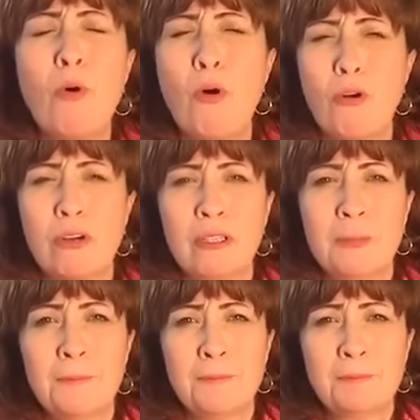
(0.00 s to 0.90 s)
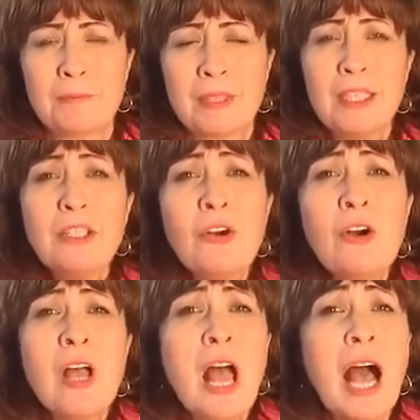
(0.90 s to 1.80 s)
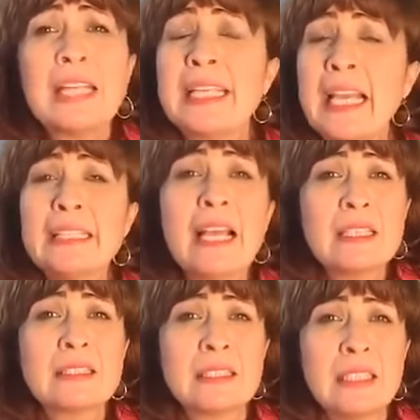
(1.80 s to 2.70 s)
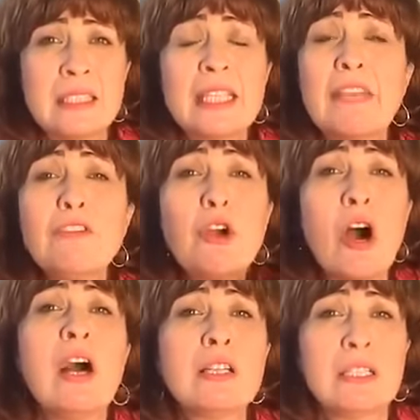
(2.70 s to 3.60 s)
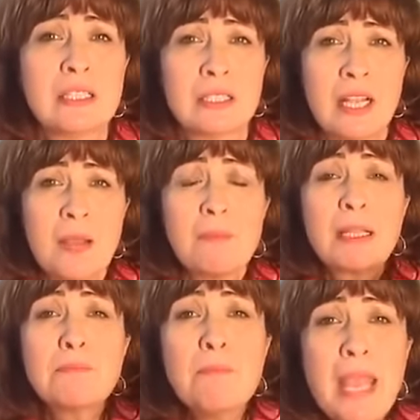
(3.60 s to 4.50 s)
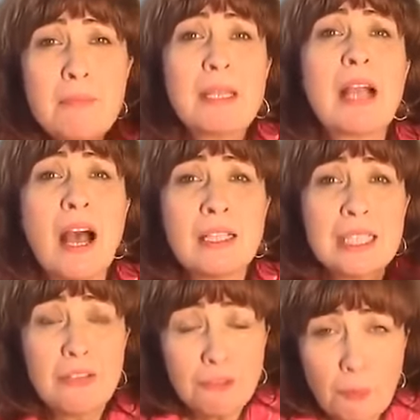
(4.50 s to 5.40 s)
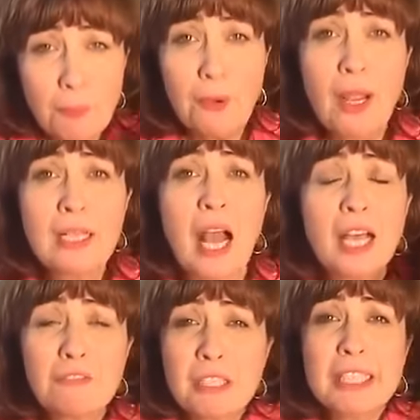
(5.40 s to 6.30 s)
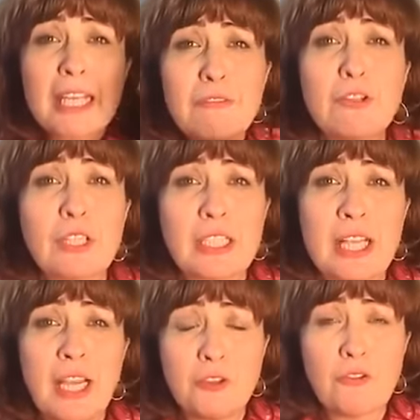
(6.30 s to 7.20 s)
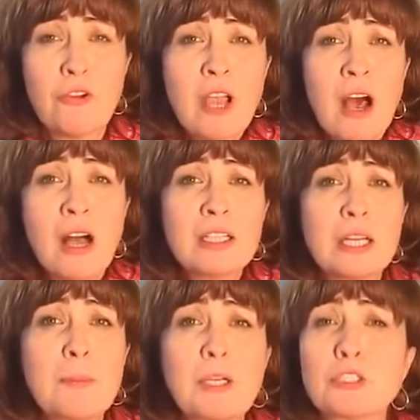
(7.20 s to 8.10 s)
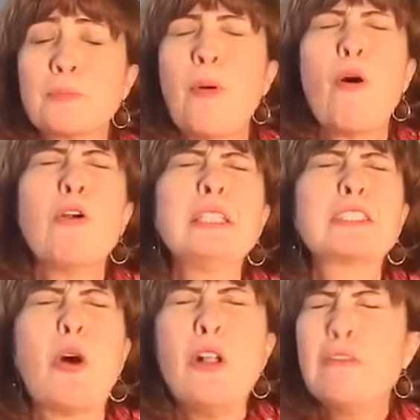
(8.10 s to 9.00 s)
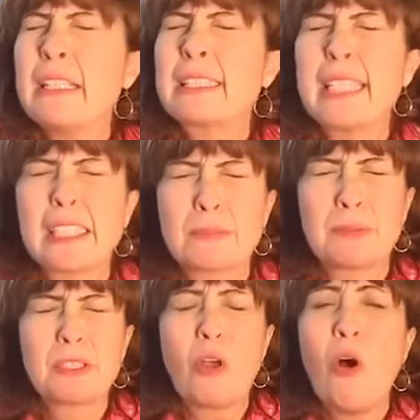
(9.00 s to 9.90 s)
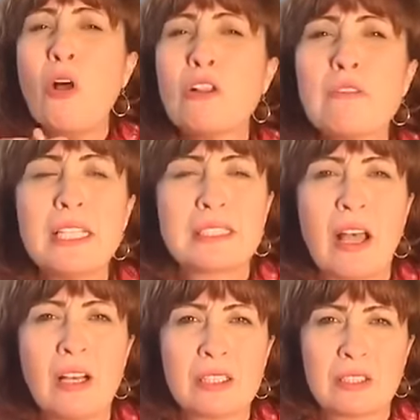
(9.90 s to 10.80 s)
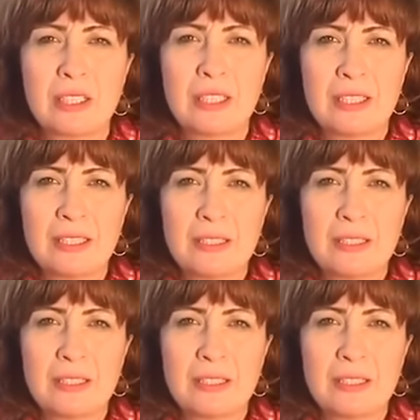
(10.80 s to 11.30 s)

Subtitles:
more. You know, I cannot give you hunger, but maybe God, if you pray, God will give you that kind of hunger, because poor is always desperate, always hungry.